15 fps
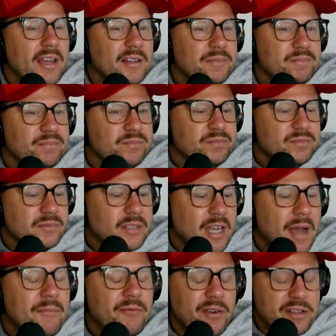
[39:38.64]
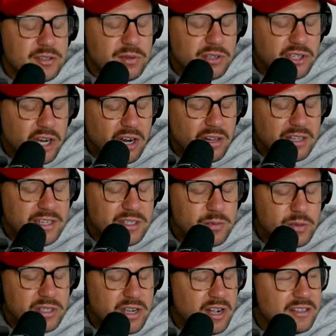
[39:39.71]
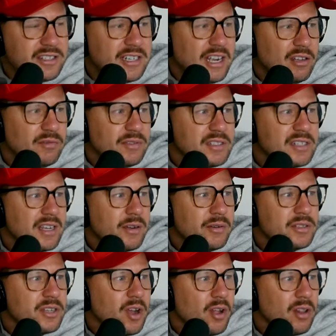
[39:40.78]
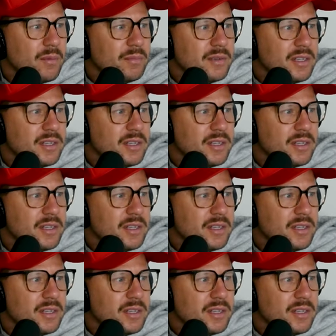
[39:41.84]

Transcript: yeah. so it's like I'm I, friends I was, with Charlie. He's Wisconsin Elvis, I always call him. Uh,